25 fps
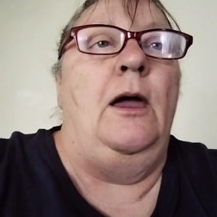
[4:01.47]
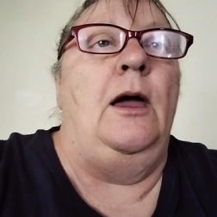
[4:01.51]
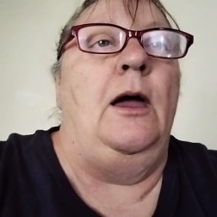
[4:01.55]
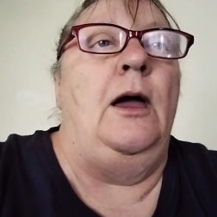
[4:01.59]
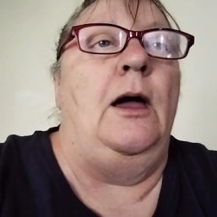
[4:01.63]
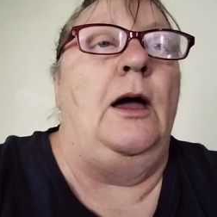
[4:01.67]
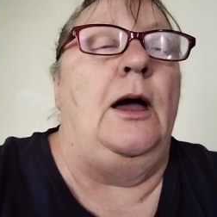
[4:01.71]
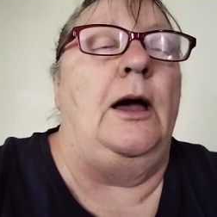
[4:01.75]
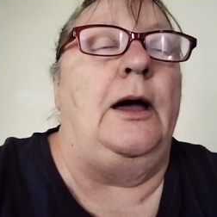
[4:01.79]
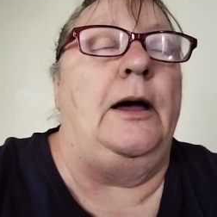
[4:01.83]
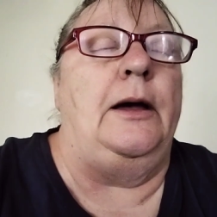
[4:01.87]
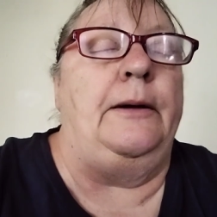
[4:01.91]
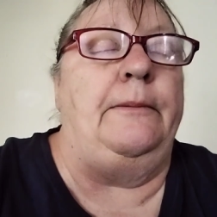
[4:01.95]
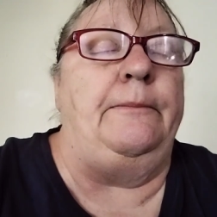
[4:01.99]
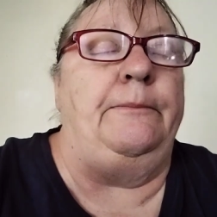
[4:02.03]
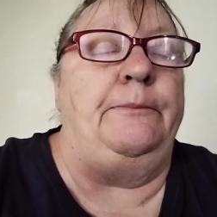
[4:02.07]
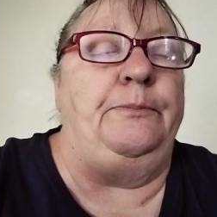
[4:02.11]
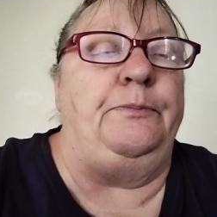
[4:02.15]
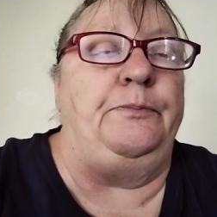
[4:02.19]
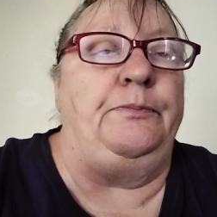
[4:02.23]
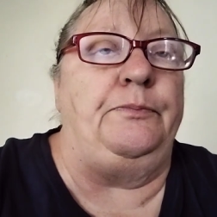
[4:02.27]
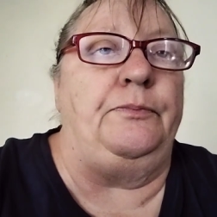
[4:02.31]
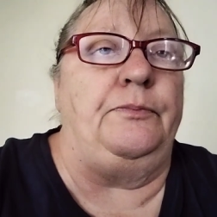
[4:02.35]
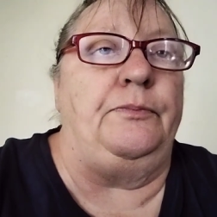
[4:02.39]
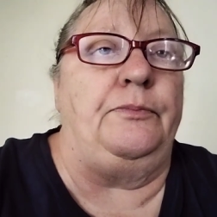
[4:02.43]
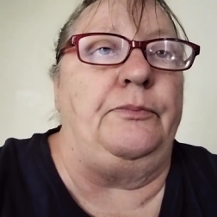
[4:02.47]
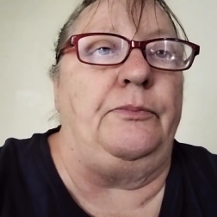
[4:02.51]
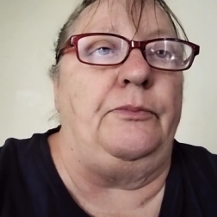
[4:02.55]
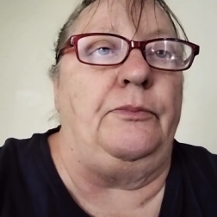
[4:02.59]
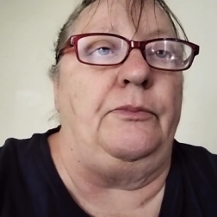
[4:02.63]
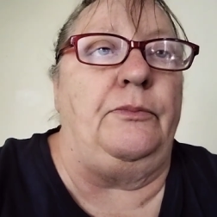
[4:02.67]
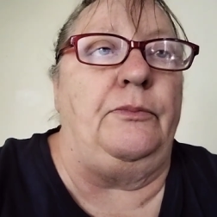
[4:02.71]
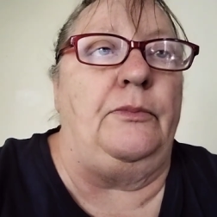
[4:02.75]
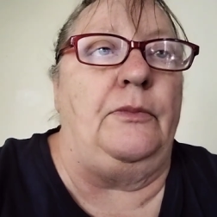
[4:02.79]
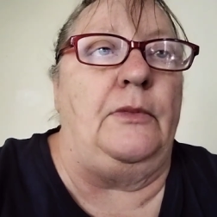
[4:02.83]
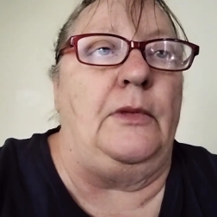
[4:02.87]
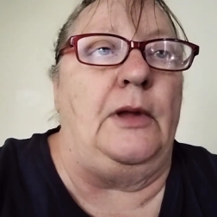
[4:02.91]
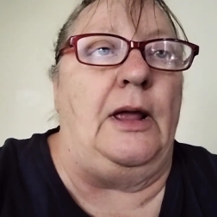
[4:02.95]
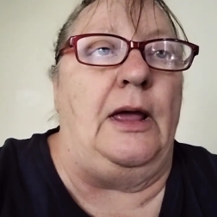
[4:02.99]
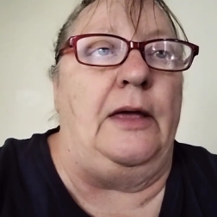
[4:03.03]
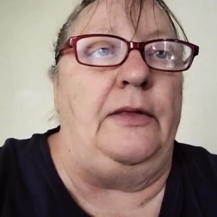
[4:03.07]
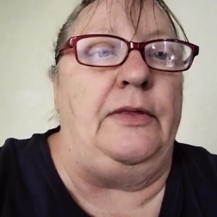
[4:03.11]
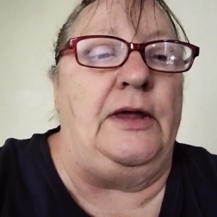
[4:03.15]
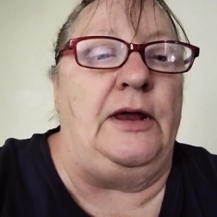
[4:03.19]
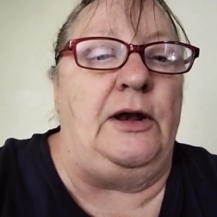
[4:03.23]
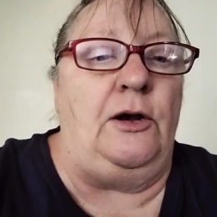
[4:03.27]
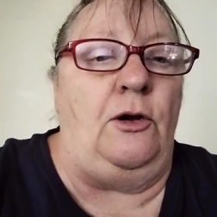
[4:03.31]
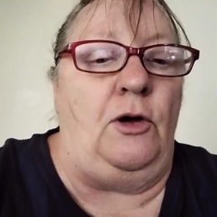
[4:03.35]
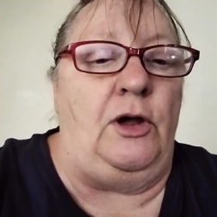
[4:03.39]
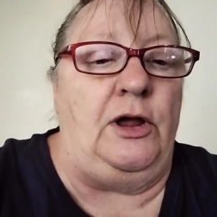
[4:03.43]
And
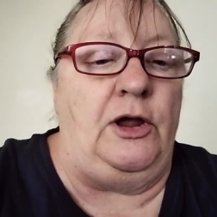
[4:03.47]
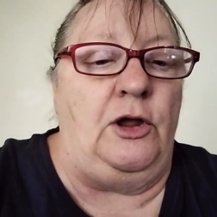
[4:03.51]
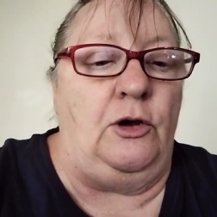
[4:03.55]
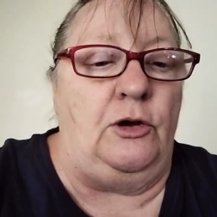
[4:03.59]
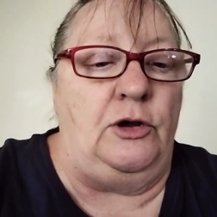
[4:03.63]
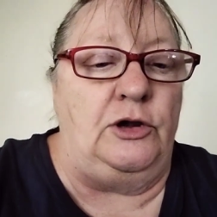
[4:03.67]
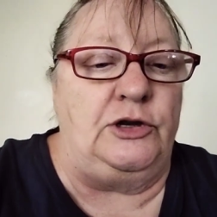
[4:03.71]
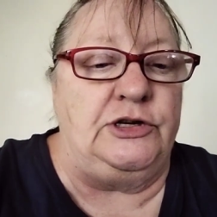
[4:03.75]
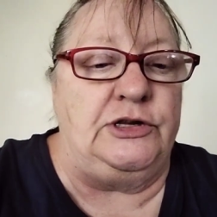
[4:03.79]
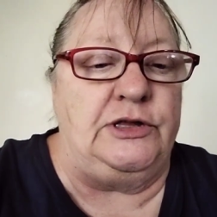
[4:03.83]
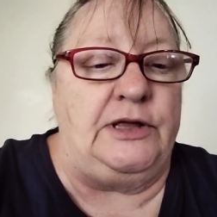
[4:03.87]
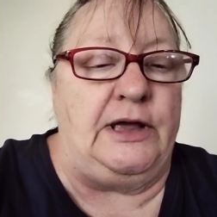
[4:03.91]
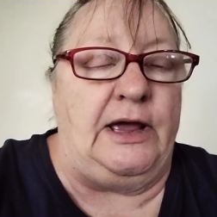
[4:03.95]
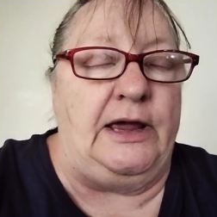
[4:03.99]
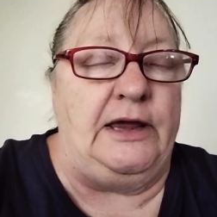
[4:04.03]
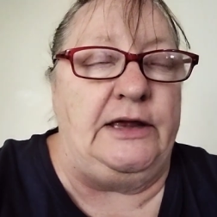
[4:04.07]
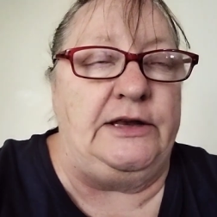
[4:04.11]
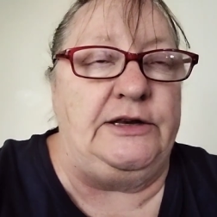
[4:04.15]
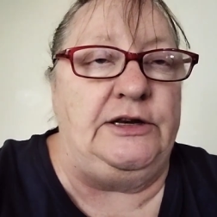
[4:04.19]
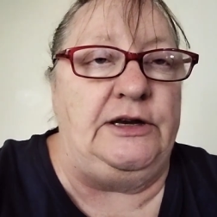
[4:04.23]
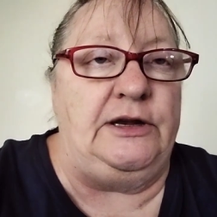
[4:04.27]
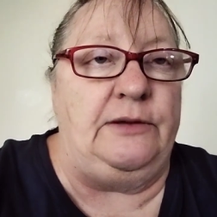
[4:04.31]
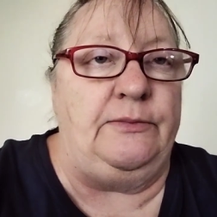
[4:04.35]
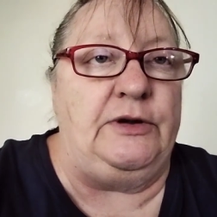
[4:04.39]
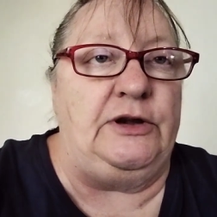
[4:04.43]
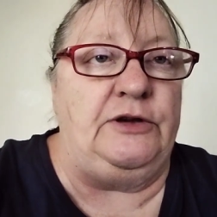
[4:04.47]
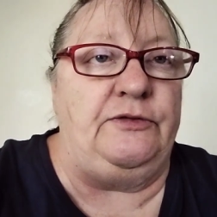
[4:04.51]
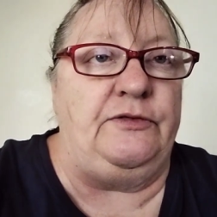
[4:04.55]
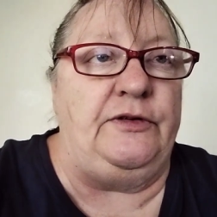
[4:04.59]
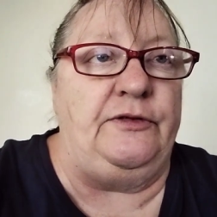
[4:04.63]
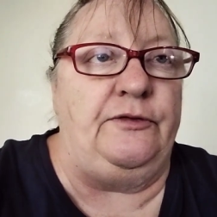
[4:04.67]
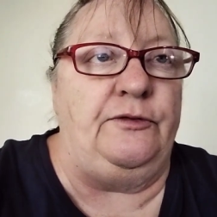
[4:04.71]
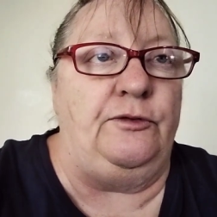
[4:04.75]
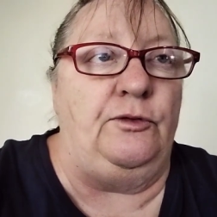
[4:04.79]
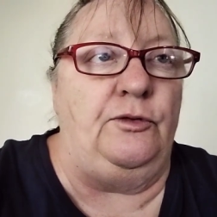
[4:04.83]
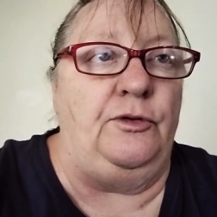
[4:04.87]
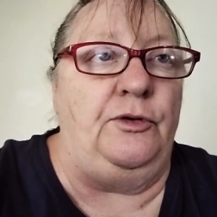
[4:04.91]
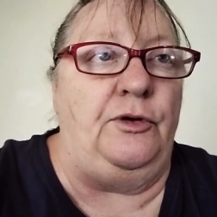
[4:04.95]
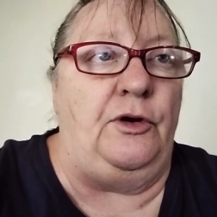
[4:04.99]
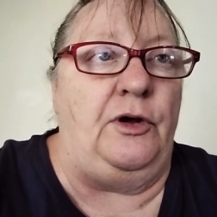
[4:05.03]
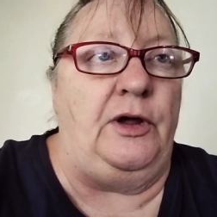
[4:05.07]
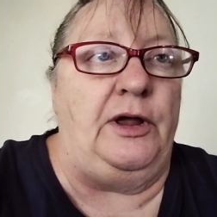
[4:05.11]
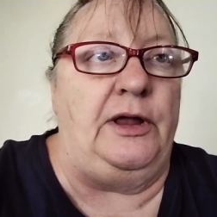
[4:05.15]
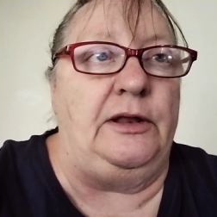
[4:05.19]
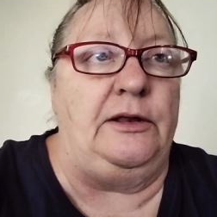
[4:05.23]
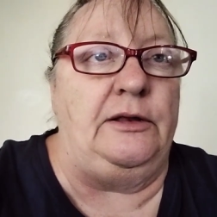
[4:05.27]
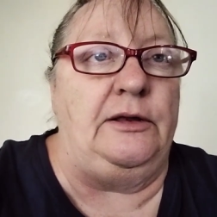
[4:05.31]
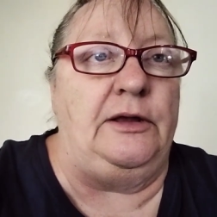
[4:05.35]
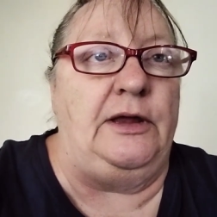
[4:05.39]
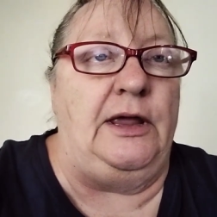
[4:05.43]
then I go to the ATM every fortnight,
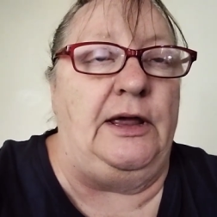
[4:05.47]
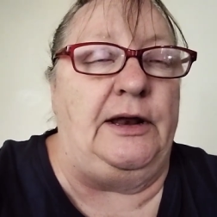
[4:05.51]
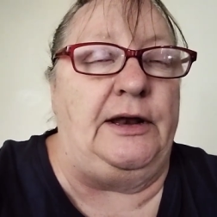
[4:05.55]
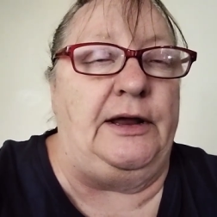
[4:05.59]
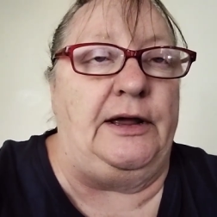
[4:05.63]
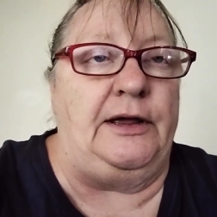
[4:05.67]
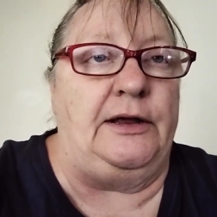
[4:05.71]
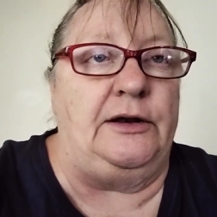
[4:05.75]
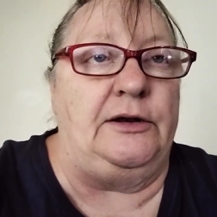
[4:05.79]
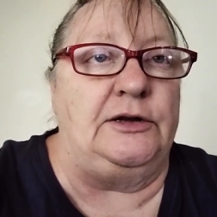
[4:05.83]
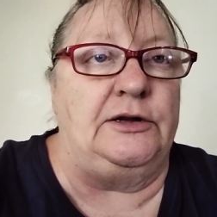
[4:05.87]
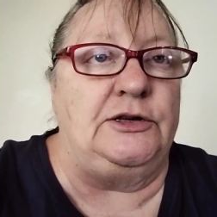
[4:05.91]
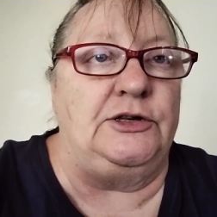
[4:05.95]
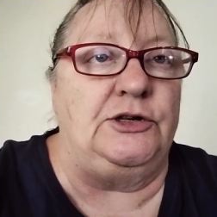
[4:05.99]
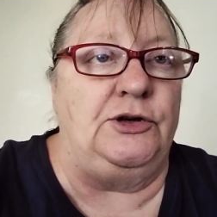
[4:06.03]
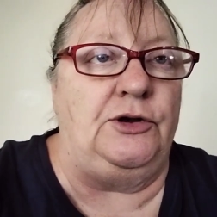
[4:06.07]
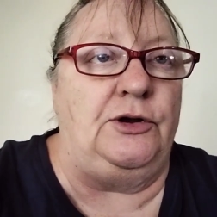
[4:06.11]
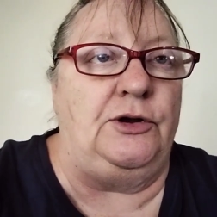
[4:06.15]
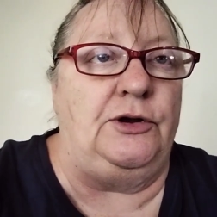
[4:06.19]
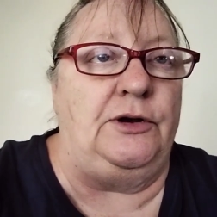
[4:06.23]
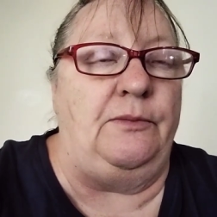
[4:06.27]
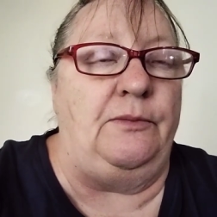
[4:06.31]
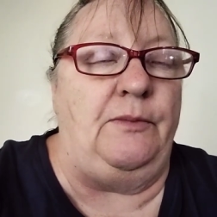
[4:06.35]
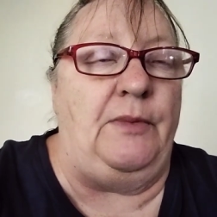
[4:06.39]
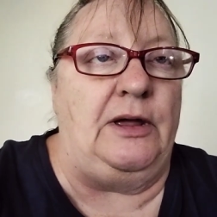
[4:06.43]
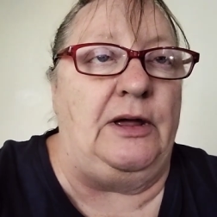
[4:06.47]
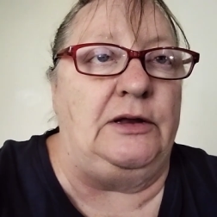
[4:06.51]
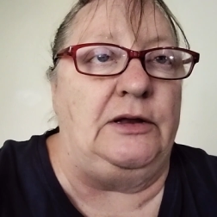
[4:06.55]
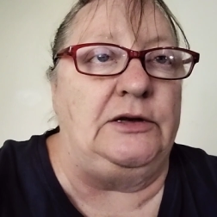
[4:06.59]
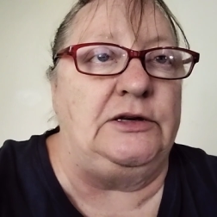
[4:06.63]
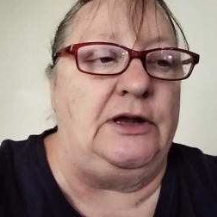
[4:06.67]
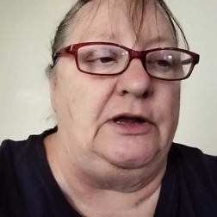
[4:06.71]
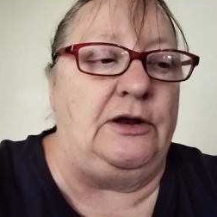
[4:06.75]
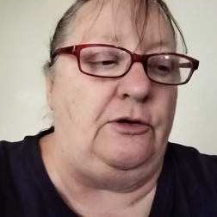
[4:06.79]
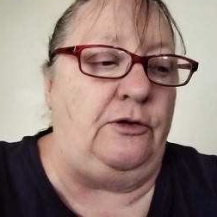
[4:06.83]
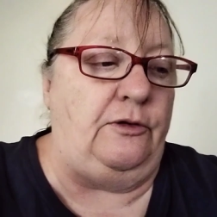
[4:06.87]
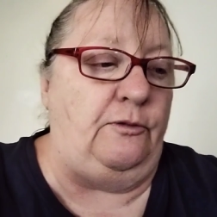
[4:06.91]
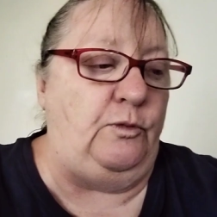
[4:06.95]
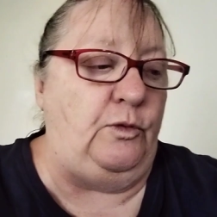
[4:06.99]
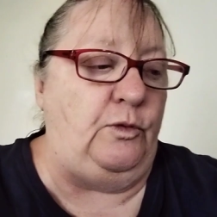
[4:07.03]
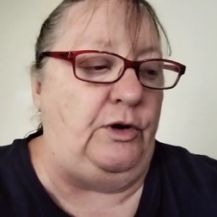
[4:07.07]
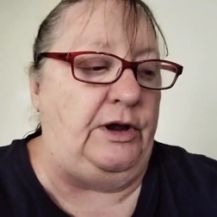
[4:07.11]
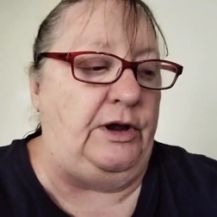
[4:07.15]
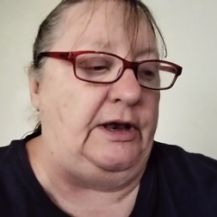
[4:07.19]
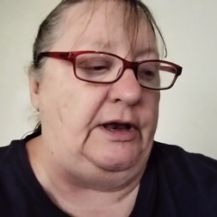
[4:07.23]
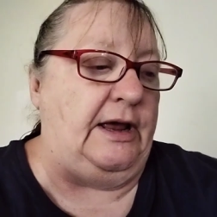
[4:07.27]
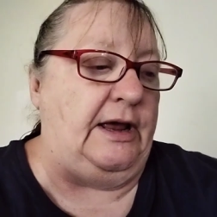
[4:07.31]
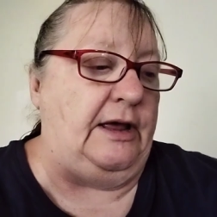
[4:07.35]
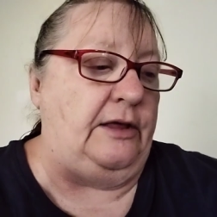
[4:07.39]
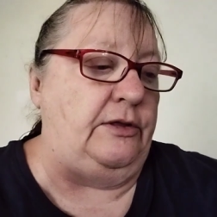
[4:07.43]
get a certain amount, and I
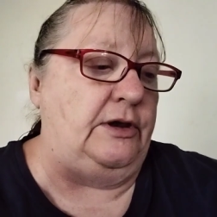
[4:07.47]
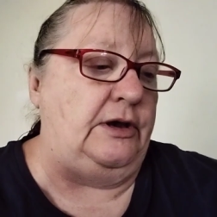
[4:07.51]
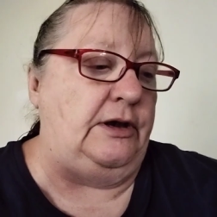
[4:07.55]
work out